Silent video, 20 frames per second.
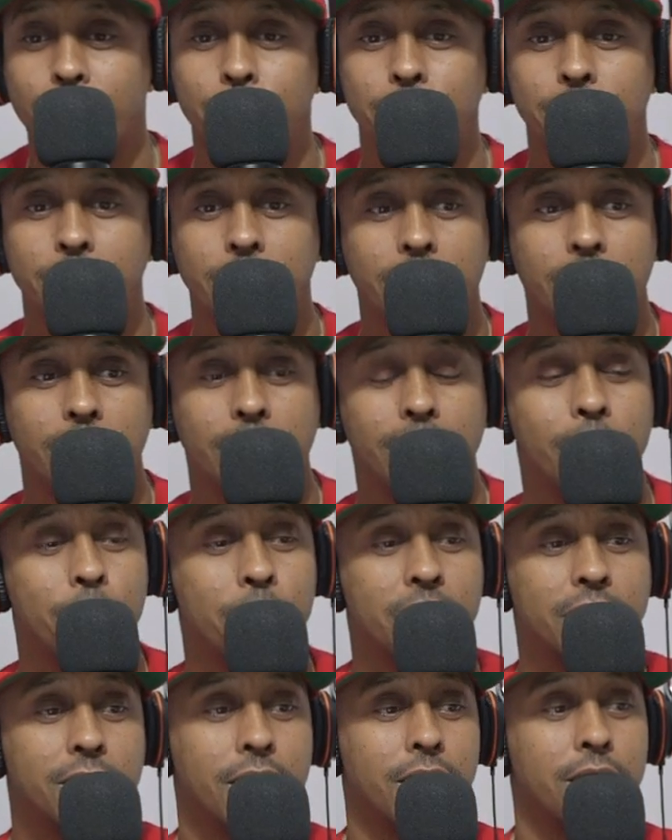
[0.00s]
up. And let
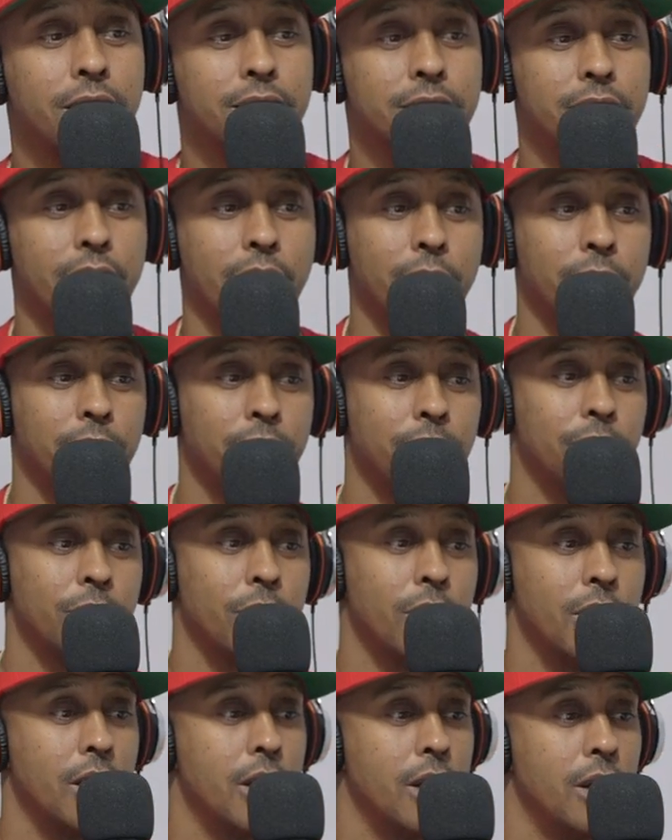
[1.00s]
me tell you something.
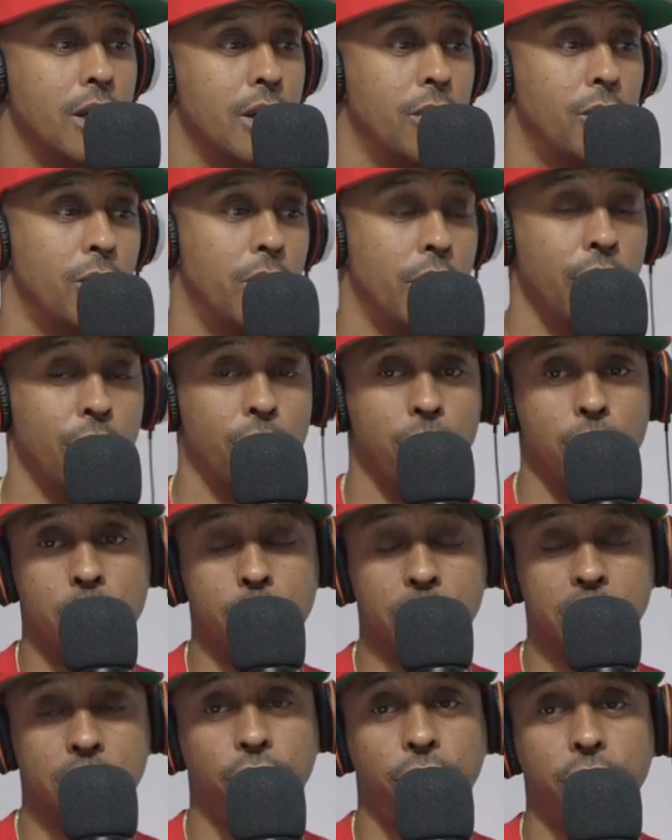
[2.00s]
When a
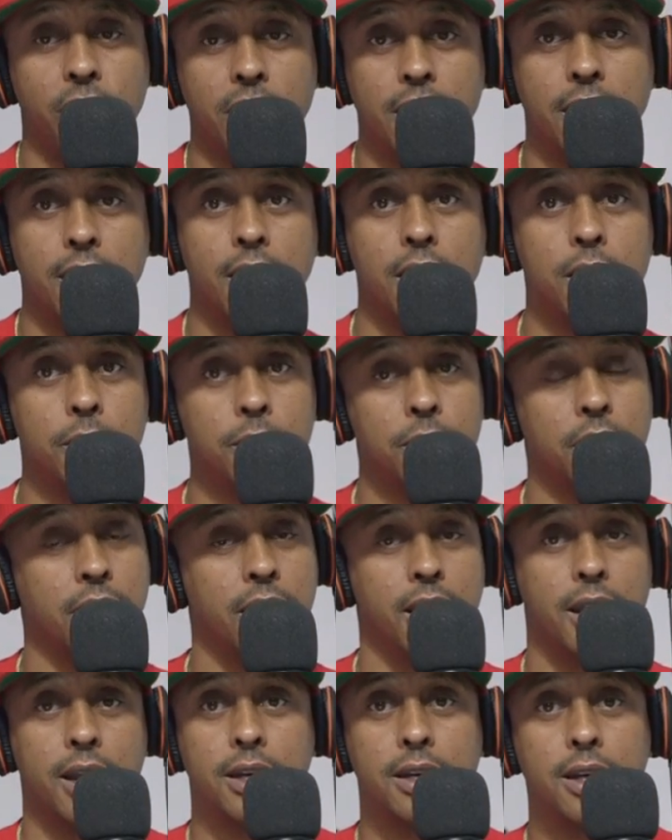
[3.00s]
woman's fed up,
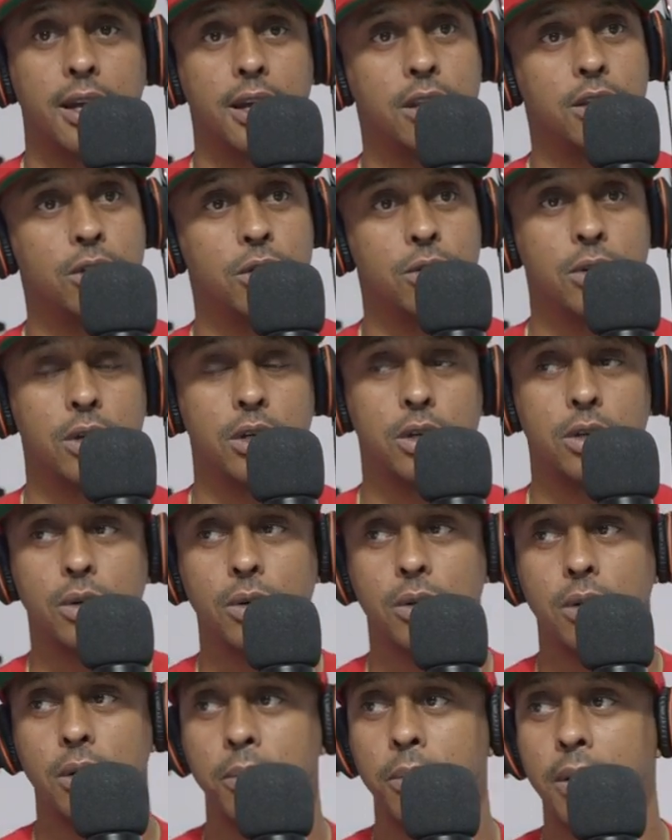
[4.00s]
it ain't nothing you could
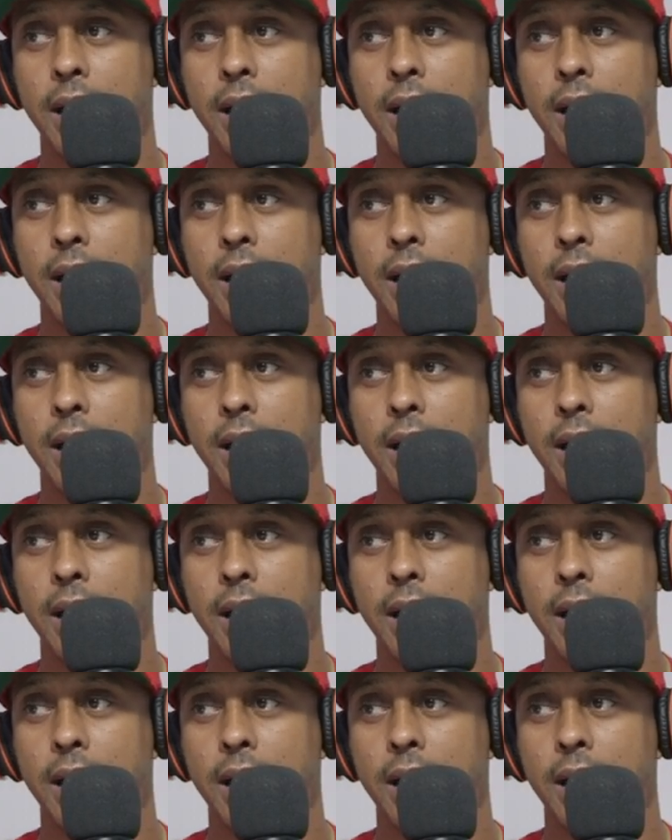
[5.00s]
do